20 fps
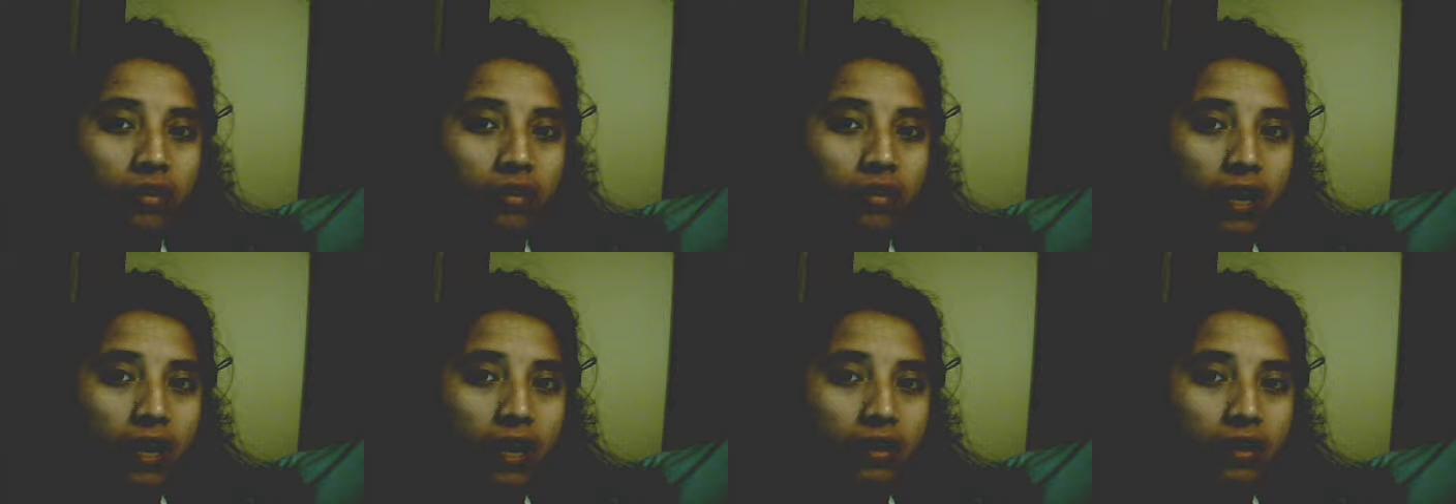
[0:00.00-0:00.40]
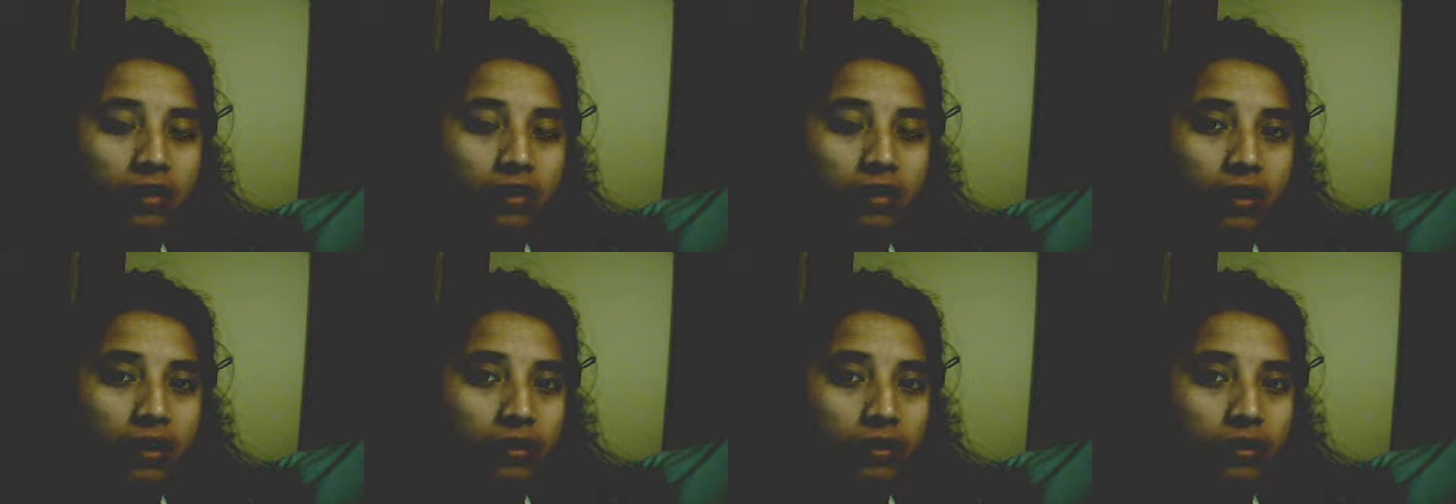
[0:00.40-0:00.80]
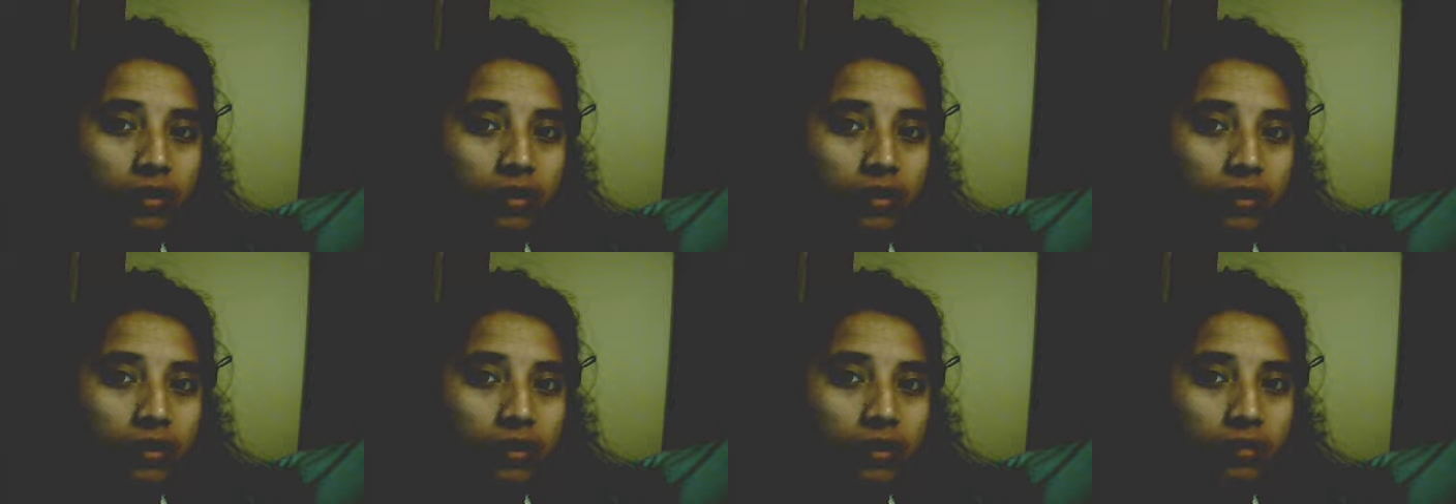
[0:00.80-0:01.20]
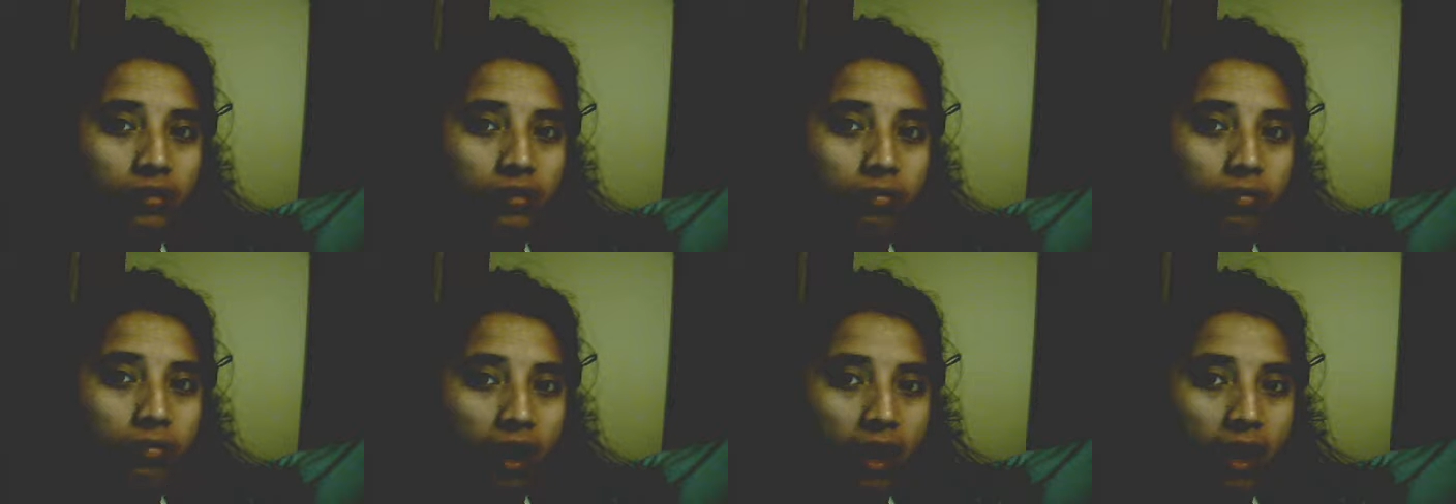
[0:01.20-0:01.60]
that television
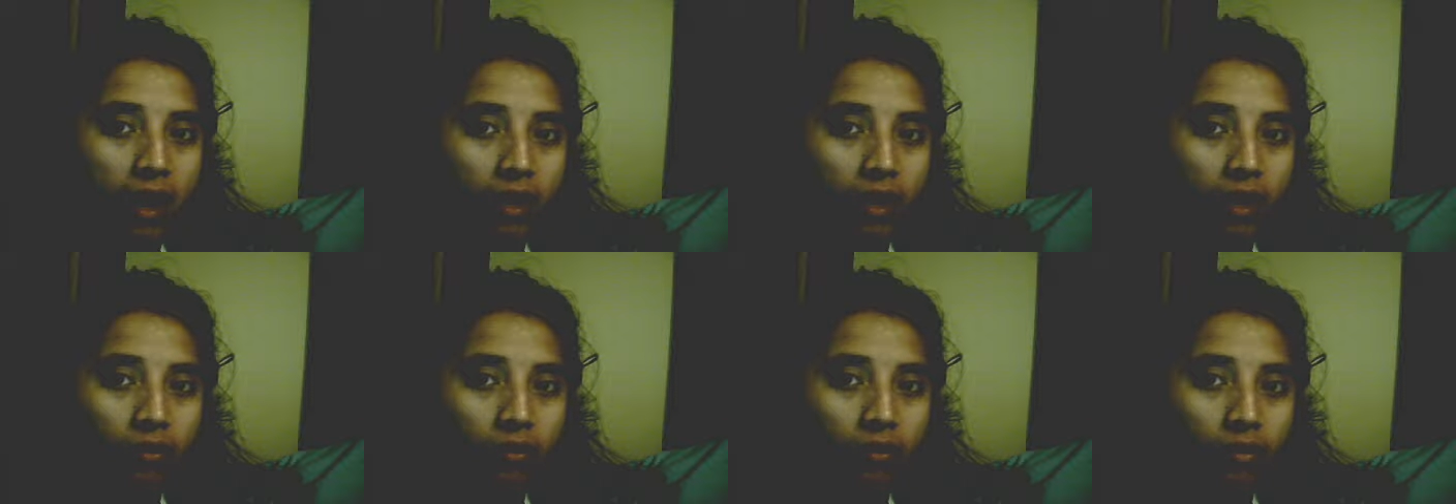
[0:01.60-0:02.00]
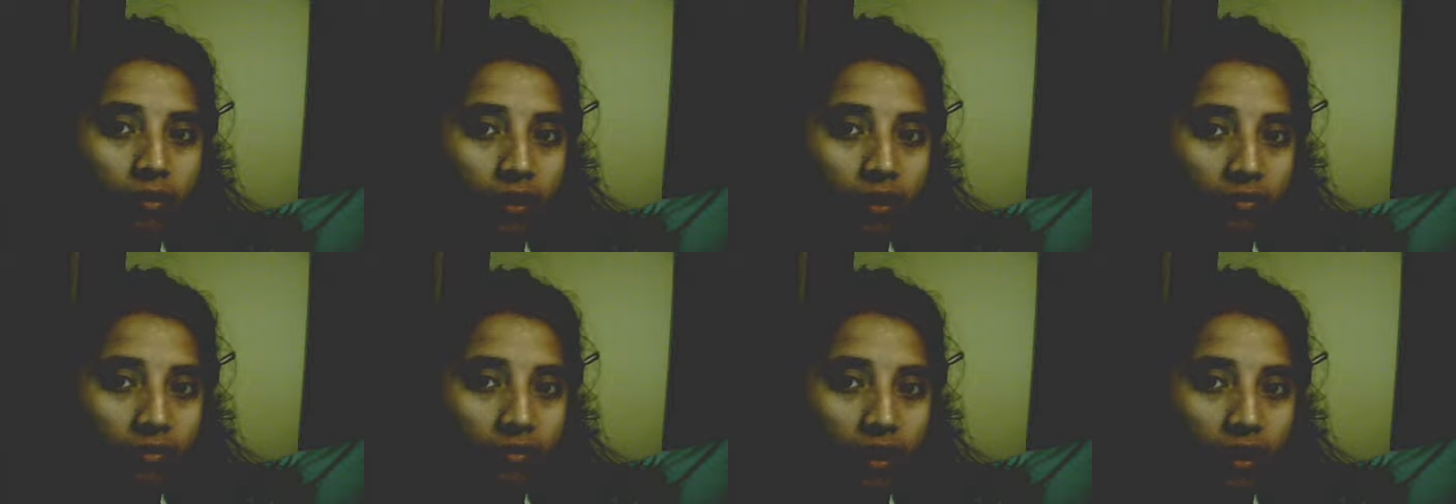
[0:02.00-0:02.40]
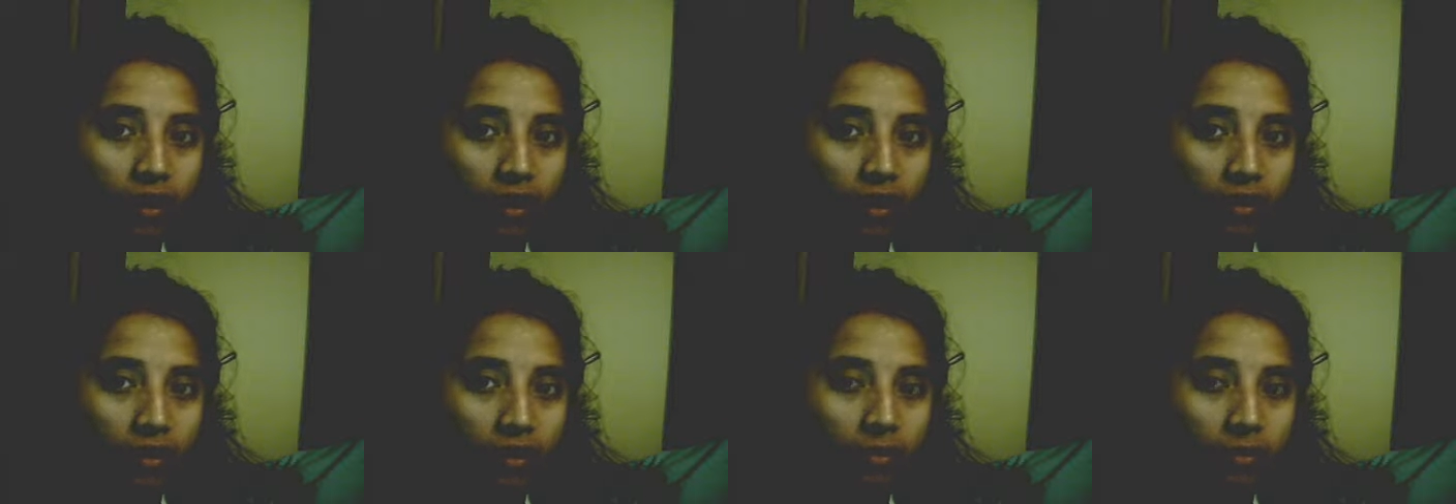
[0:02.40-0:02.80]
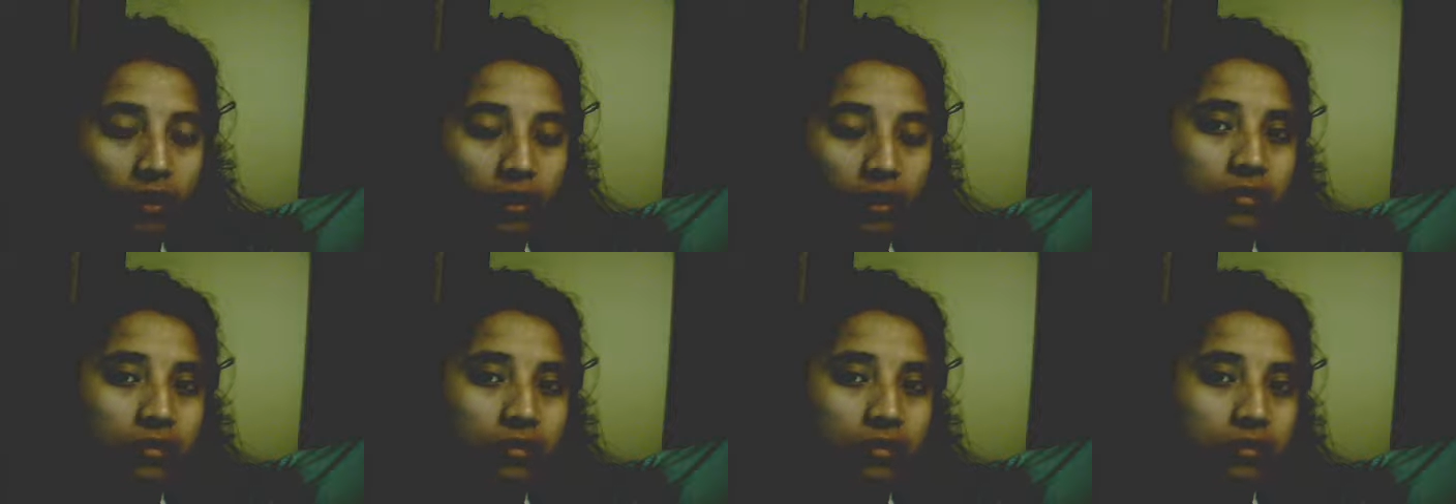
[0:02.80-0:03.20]
back for my father
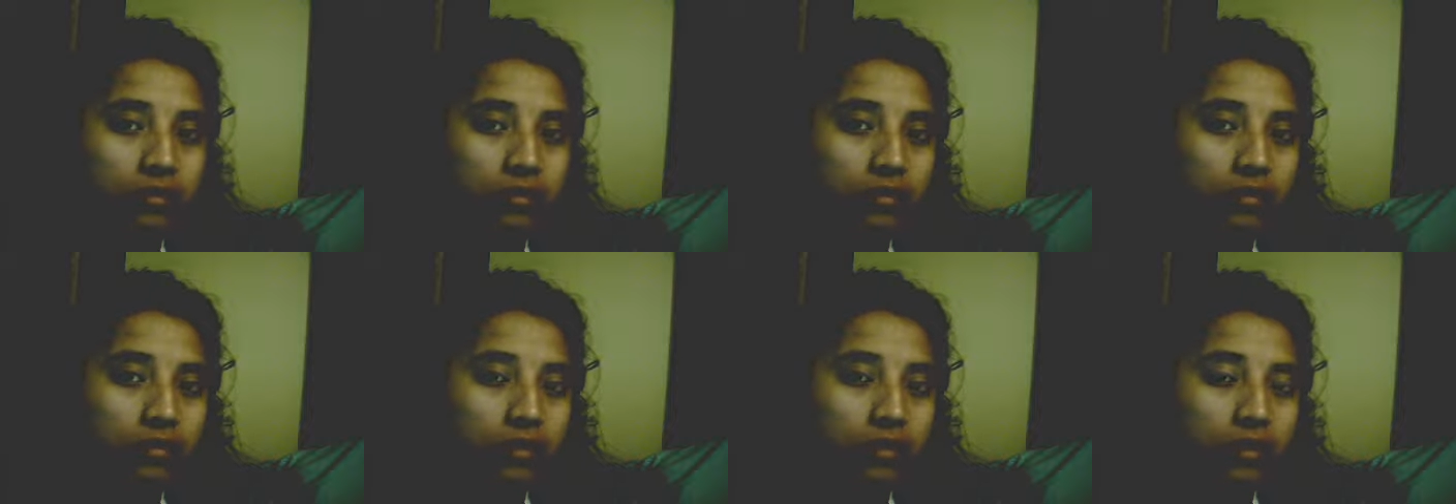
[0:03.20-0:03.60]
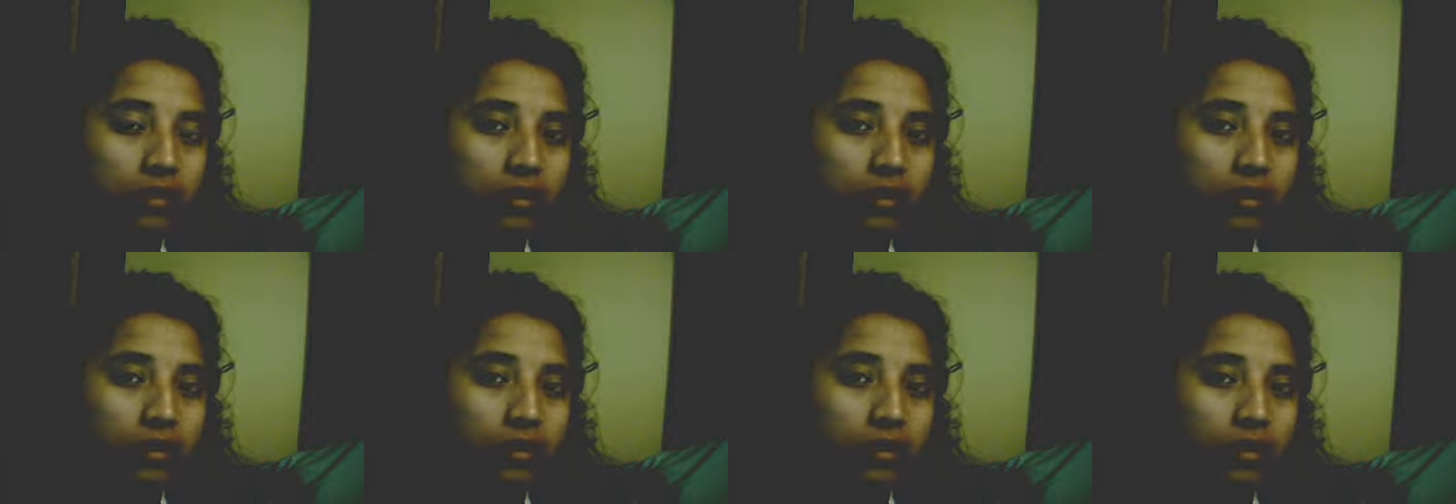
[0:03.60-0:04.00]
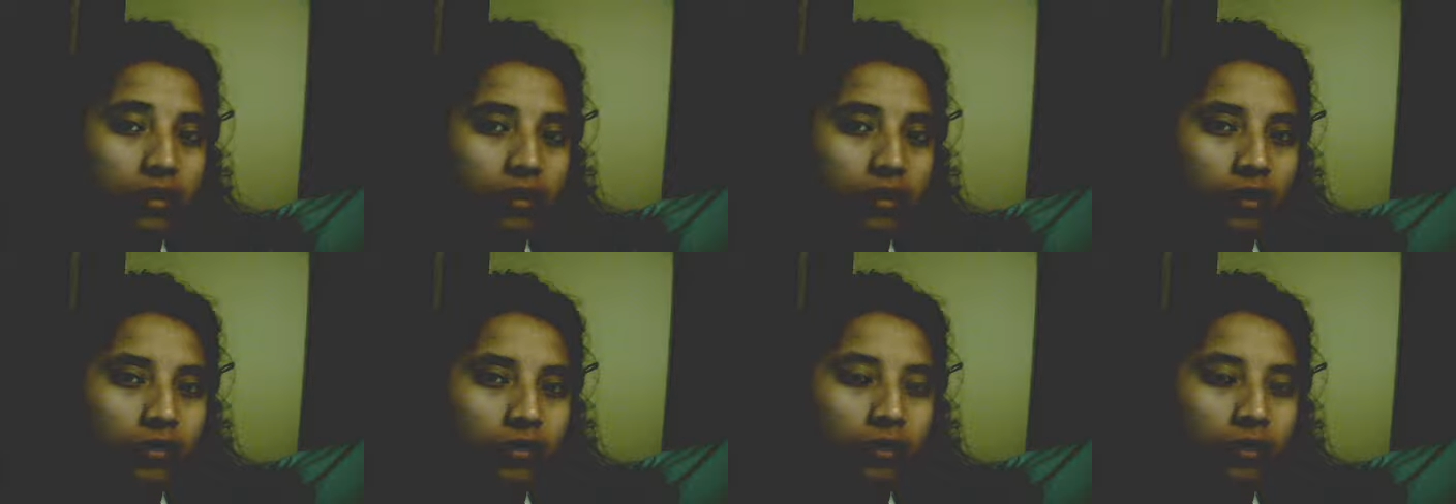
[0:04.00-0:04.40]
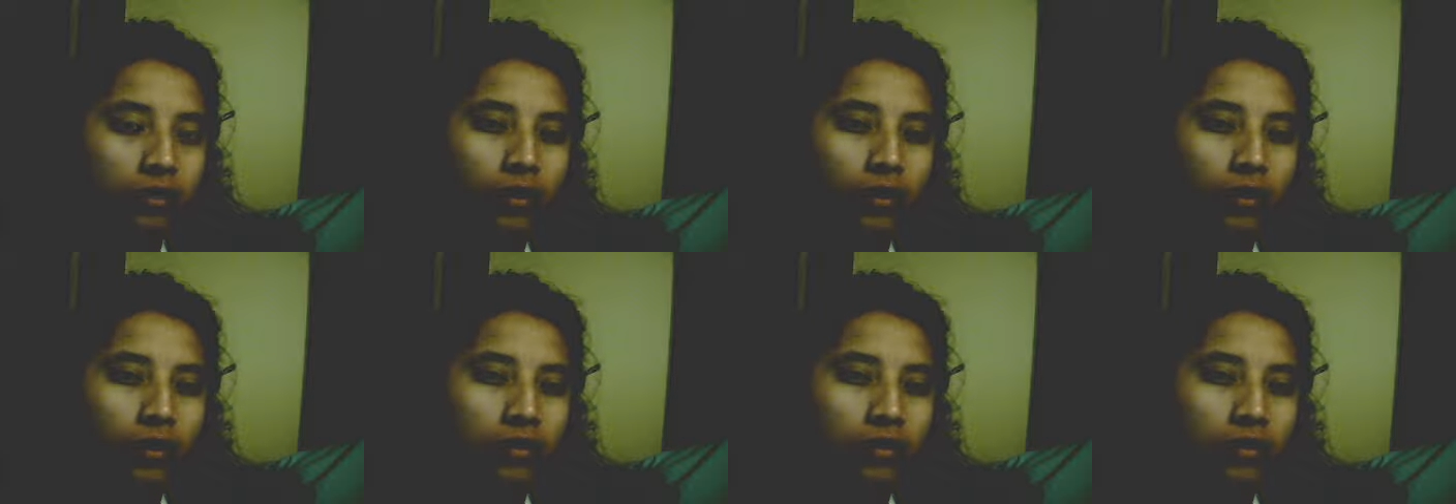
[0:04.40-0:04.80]
because it was
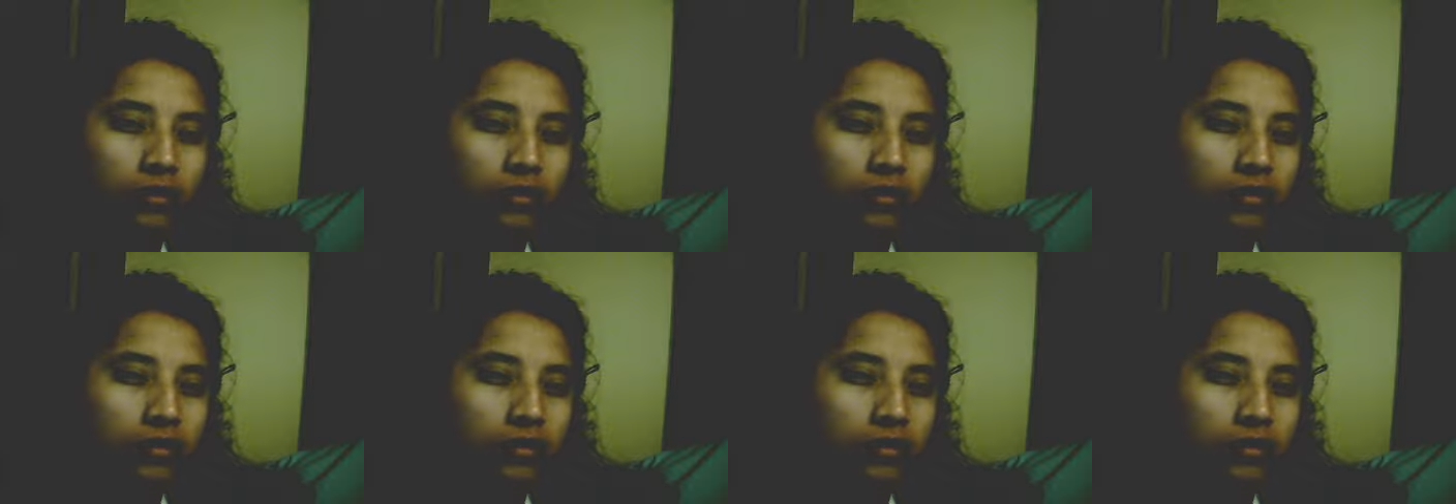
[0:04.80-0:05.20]
important.